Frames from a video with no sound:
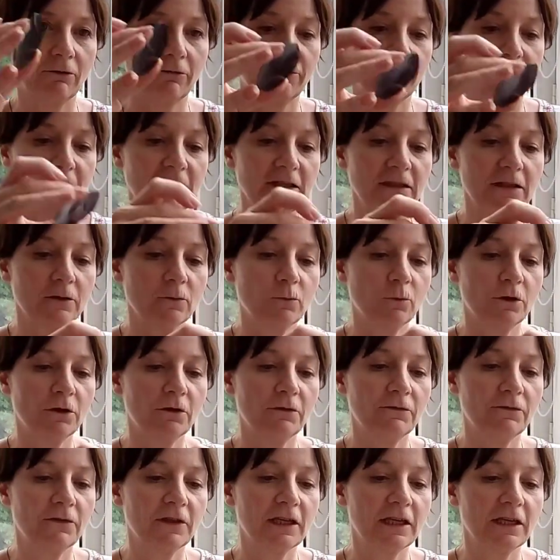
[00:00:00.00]
fasten one
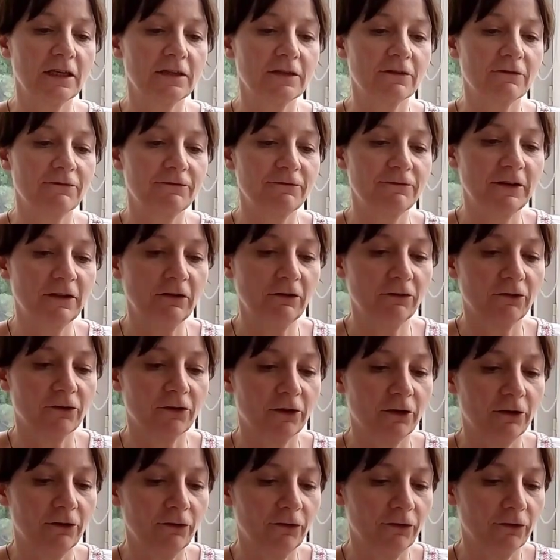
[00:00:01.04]
of these
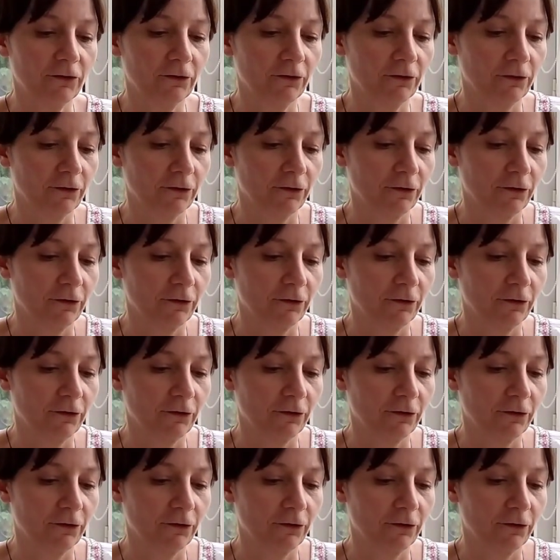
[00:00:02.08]
filters